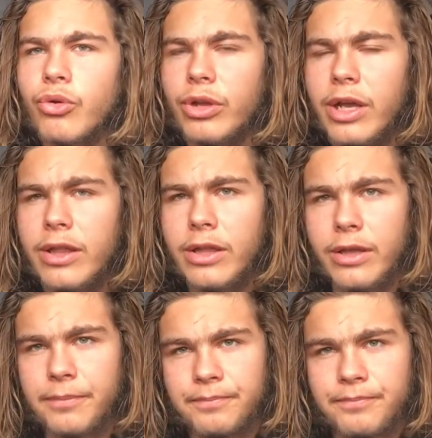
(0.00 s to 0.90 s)
and
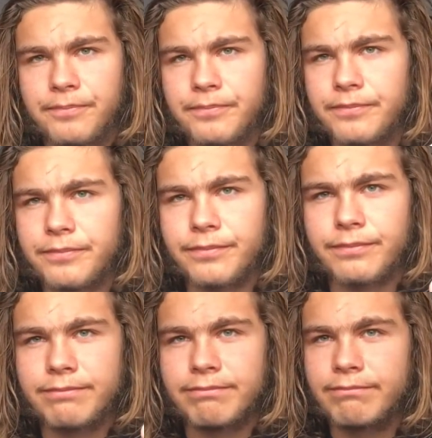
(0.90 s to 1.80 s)
then
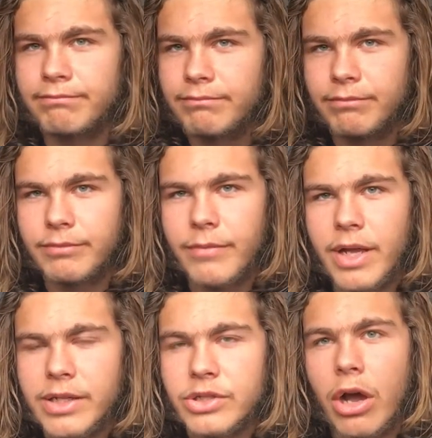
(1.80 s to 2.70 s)

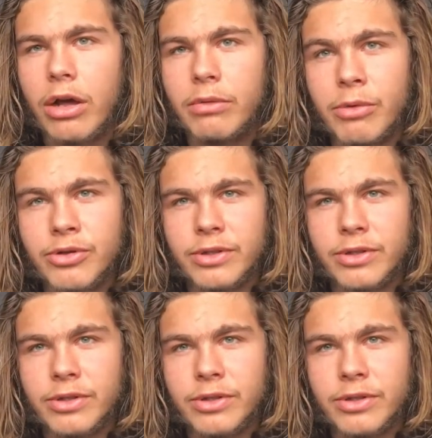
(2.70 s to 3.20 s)
it's gone most of the